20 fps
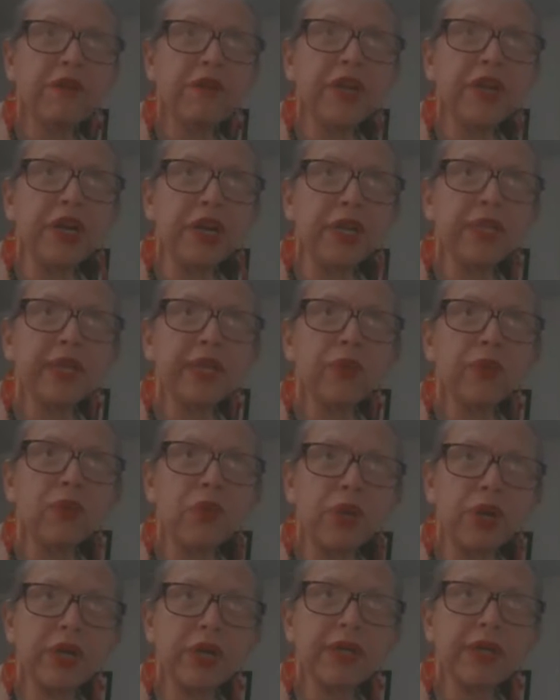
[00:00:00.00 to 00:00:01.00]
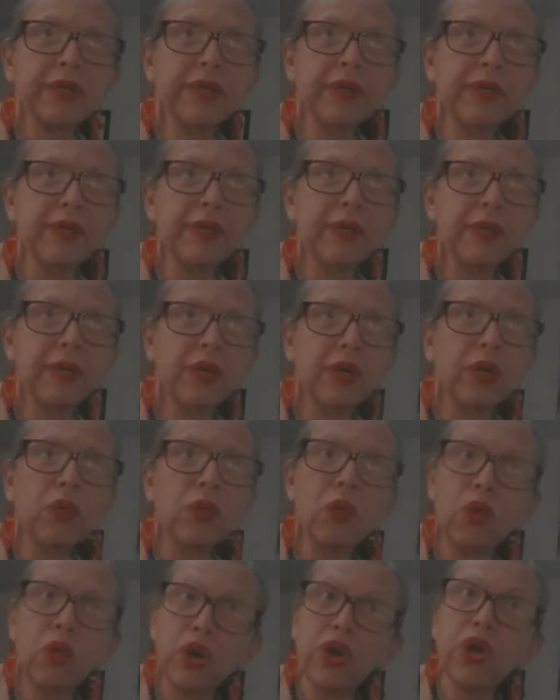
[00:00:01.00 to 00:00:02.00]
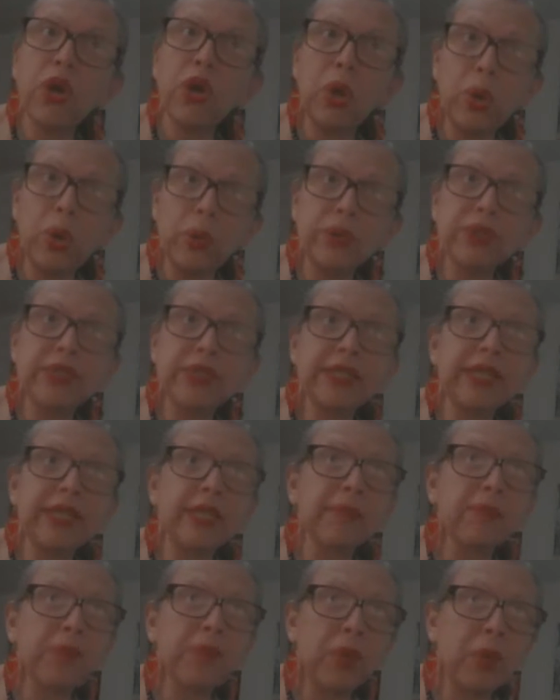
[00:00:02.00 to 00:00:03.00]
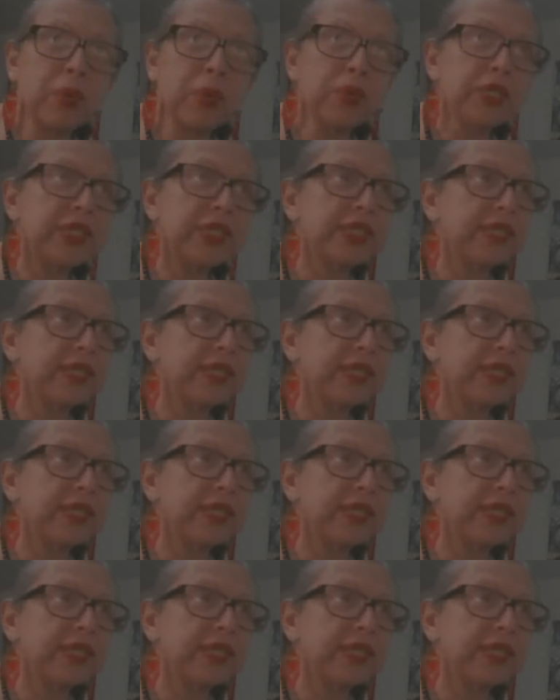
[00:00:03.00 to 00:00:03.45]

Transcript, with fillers: earlier work work codes imposed